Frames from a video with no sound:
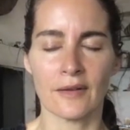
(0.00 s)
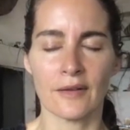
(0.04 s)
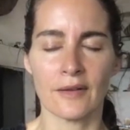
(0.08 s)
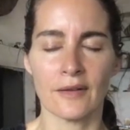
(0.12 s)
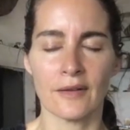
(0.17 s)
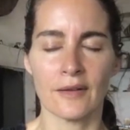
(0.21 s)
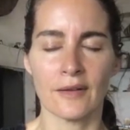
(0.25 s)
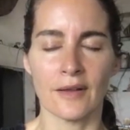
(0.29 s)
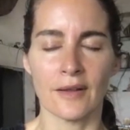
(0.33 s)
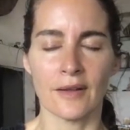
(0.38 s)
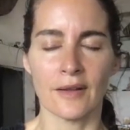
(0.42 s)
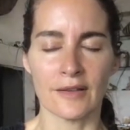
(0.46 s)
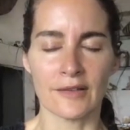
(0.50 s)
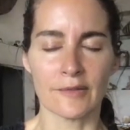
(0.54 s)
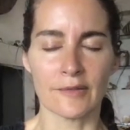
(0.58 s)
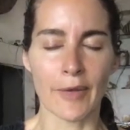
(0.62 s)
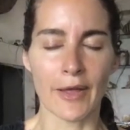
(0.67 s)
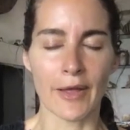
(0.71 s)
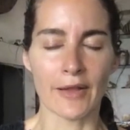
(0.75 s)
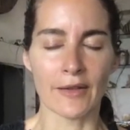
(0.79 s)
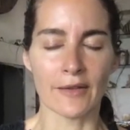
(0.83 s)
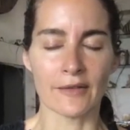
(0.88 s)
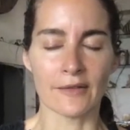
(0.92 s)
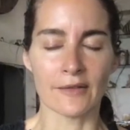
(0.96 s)
And this
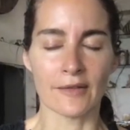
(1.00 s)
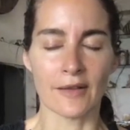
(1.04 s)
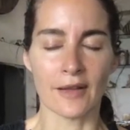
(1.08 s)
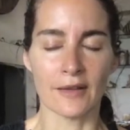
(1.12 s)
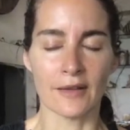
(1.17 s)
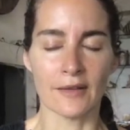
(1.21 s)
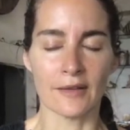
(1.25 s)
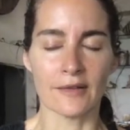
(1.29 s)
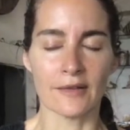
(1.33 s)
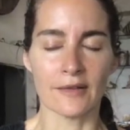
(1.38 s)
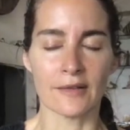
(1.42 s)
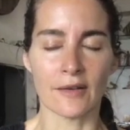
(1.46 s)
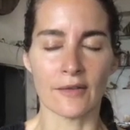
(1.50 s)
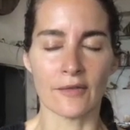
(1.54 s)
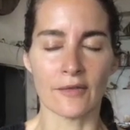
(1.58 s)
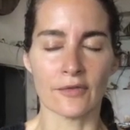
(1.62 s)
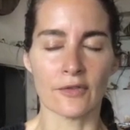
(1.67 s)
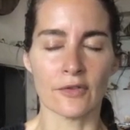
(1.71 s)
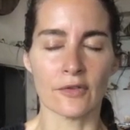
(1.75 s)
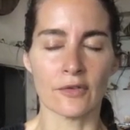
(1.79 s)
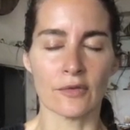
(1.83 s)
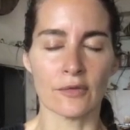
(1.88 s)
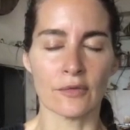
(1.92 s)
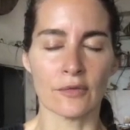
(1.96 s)
balance lends itself
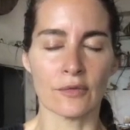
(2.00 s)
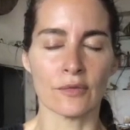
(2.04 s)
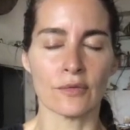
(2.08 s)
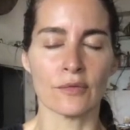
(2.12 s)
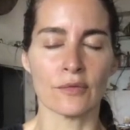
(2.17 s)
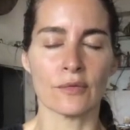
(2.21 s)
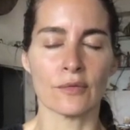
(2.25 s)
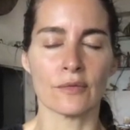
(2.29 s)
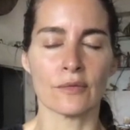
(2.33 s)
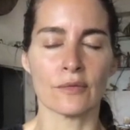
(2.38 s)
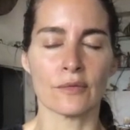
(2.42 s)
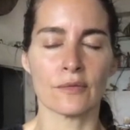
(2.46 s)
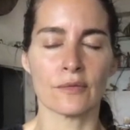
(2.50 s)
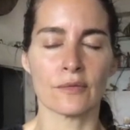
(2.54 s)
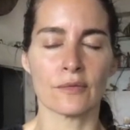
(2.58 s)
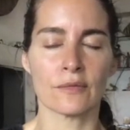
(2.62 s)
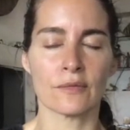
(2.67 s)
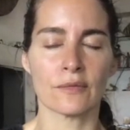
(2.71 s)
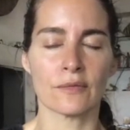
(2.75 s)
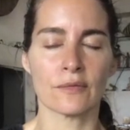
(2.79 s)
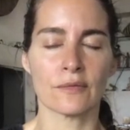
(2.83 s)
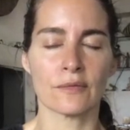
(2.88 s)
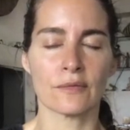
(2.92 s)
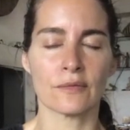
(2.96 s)
to
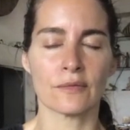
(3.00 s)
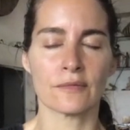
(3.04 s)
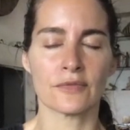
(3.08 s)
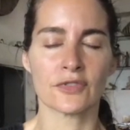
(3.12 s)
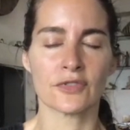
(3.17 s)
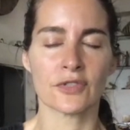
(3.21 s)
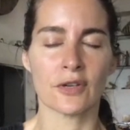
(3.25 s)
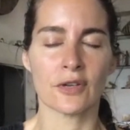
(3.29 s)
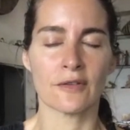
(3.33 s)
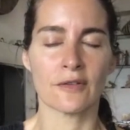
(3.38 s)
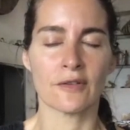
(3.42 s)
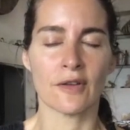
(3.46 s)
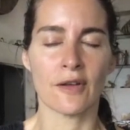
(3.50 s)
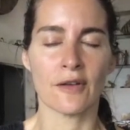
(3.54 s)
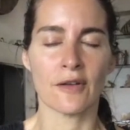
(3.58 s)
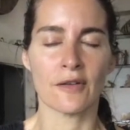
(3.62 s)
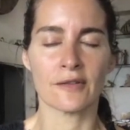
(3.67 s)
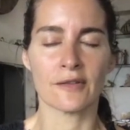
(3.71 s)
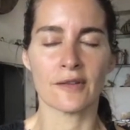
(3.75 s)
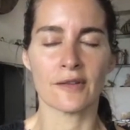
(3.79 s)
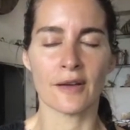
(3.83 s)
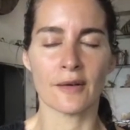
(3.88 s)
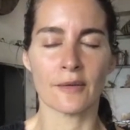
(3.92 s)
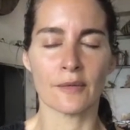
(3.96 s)

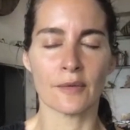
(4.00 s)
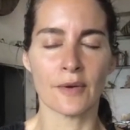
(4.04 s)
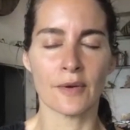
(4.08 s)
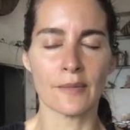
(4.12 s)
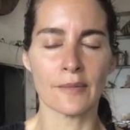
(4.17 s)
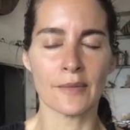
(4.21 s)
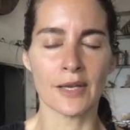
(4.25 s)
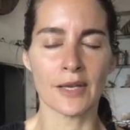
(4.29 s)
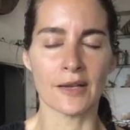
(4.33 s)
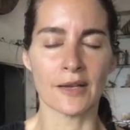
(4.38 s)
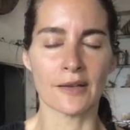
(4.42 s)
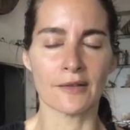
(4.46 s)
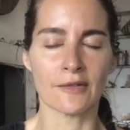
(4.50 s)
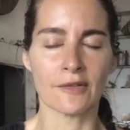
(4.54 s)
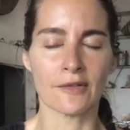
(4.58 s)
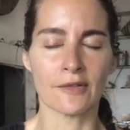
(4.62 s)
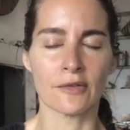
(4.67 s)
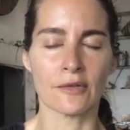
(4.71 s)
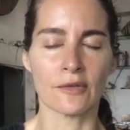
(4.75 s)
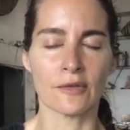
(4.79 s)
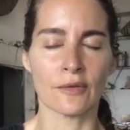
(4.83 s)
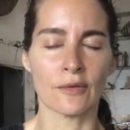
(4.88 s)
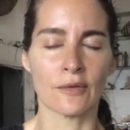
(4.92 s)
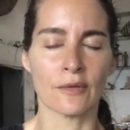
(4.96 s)
Chantal's equanimity,
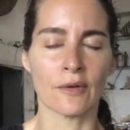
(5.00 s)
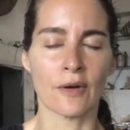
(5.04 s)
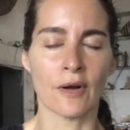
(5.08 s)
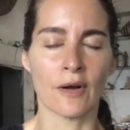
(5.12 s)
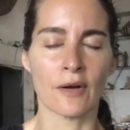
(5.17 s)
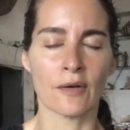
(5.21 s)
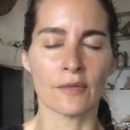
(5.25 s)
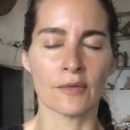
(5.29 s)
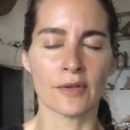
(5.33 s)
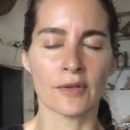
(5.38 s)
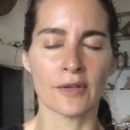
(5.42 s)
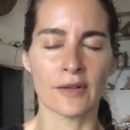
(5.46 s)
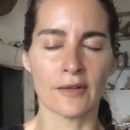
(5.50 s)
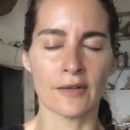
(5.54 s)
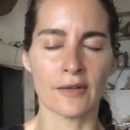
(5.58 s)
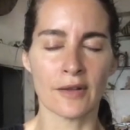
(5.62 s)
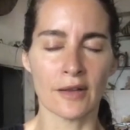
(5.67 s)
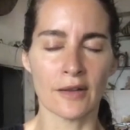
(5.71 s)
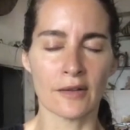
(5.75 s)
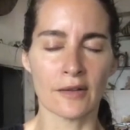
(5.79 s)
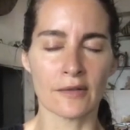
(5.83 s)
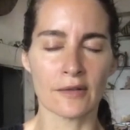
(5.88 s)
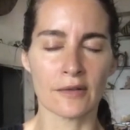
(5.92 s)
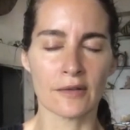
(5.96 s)
to our
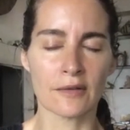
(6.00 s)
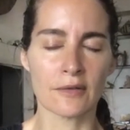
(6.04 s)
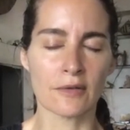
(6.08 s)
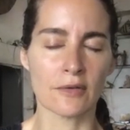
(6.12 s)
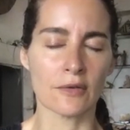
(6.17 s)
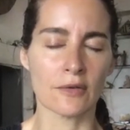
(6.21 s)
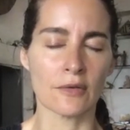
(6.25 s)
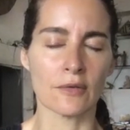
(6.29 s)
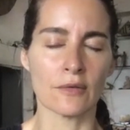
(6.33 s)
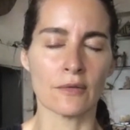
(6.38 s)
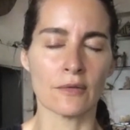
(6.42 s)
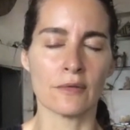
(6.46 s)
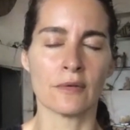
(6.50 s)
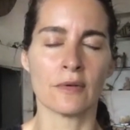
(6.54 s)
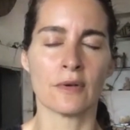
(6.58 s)
resilience, to